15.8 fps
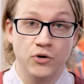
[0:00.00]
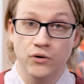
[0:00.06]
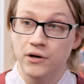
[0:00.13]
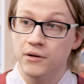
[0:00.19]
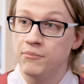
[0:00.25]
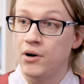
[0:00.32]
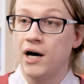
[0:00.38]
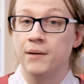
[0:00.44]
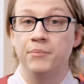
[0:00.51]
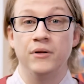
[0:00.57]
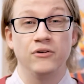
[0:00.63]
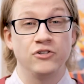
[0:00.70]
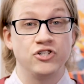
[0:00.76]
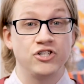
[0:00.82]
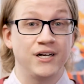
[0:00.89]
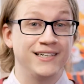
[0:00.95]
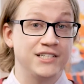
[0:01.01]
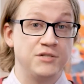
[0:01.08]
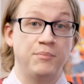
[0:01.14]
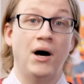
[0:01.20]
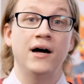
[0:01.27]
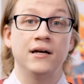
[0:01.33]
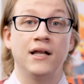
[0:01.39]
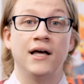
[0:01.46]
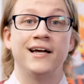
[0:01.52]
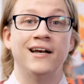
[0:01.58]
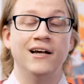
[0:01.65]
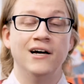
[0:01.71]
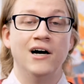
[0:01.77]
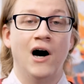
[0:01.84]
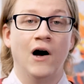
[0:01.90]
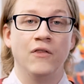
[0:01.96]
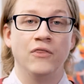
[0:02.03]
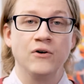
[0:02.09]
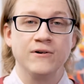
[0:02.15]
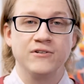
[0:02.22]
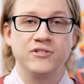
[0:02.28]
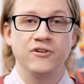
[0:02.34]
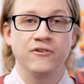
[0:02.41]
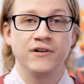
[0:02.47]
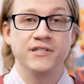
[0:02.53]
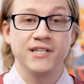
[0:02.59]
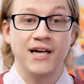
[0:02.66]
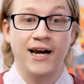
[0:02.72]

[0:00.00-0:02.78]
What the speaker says: good and popular and shine a spotlight on those series.